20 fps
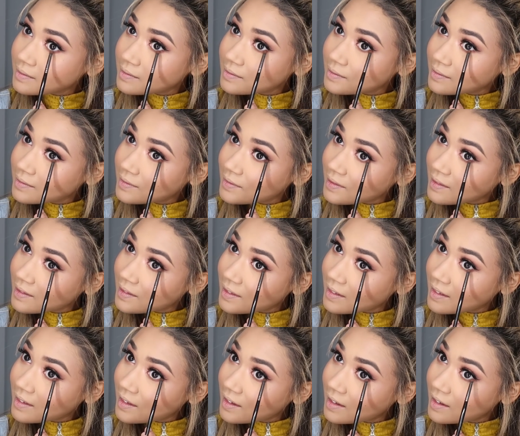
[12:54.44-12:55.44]

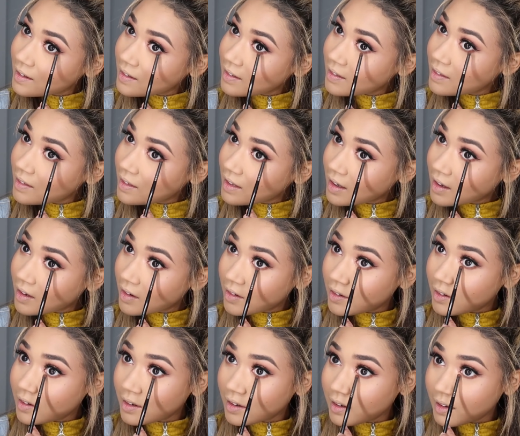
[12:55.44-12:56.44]

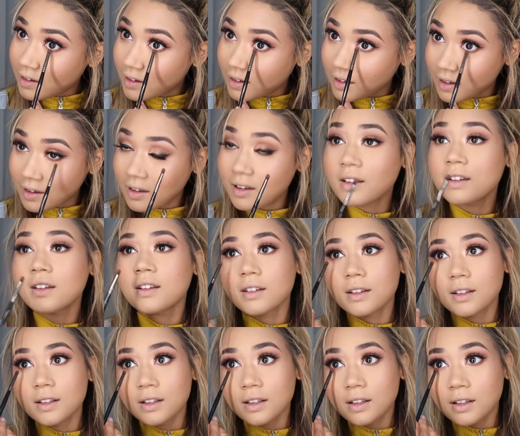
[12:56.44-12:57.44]

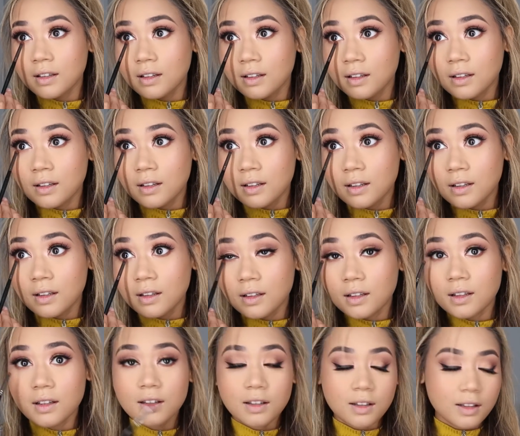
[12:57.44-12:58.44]

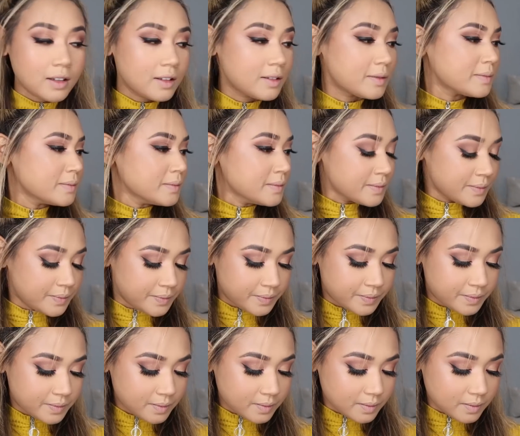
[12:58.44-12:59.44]

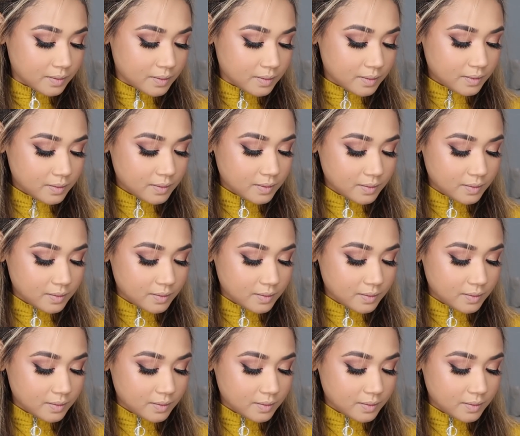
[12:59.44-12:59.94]
No words are spoken by the person on screen.